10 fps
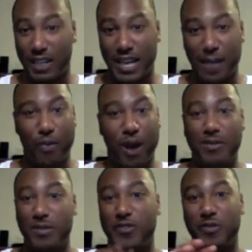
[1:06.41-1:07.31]
They kept
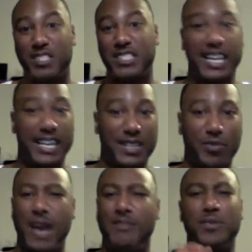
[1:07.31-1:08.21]
prompting me from the stage.
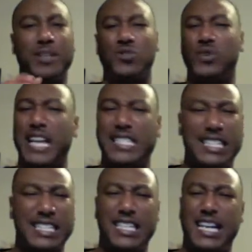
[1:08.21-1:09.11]
We have a special guest
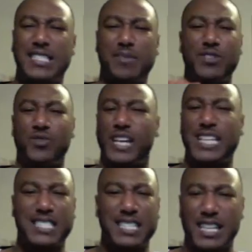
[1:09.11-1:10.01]
in the night. Special
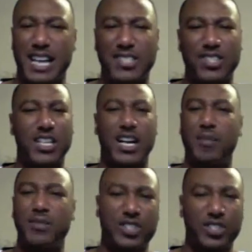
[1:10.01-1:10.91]
guest in the night. He's gonna
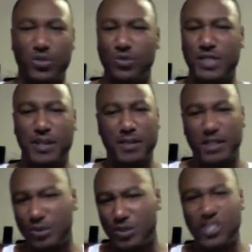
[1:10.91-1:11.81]
come. He's gonna do
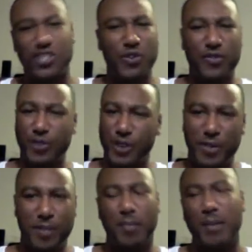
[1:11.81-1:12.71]
this show for
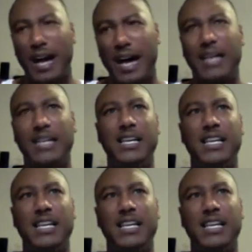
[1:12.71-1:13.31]
you. Blah blah blah.